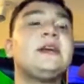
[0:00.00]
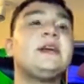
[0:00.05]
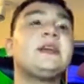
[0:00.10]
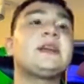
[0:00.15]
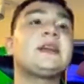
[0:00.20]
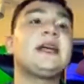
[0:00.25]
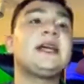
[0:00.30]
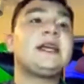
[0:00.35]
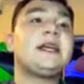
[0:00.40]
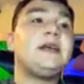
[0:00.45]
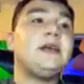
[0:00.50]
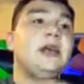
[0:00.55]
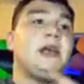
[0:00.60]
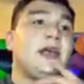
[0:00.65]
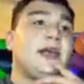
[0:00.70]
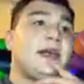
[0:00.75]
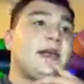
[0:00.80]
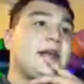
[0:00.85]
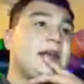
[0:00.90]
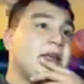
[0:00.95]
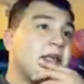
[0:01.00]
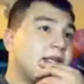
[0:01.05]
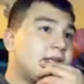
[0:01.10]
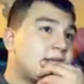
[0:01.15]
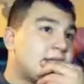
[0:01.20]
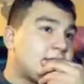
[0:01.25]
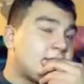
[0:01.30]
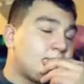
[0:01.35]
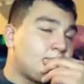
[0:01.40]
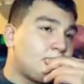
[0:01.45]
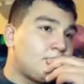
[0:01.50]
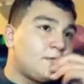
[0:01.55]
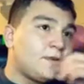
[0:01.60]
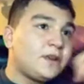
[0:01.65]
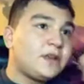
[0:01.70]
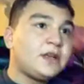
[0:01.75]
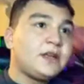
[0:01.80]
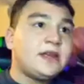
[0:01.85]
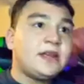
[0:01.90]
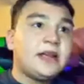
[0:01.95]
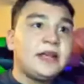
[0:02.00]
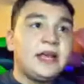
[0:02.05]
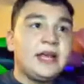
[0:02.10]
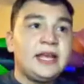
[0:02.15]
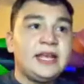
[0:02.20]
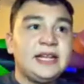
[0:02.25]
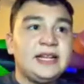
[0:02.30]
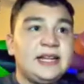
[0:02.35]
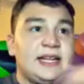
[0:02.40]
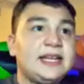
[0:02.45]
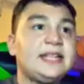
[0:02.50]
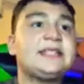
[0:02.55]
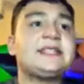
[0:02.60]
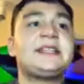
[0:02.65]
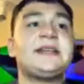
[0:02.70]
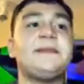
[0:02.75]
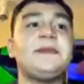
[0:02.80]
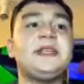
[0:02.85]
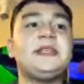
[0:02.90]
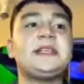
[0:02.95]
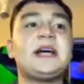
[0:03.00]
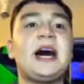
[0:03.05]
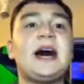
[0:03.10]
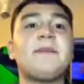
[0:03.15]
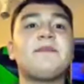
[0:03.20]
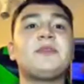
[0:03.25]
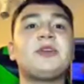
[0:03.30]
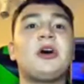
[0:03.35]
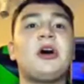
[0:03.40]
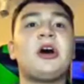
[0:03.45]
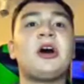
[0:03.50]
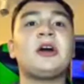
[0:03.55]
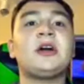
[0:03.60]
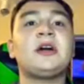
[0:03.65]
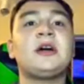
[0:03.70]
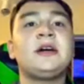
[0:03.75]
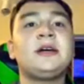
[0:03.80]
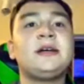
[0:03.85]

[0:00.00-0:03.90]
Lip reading: like he needs to be top dog.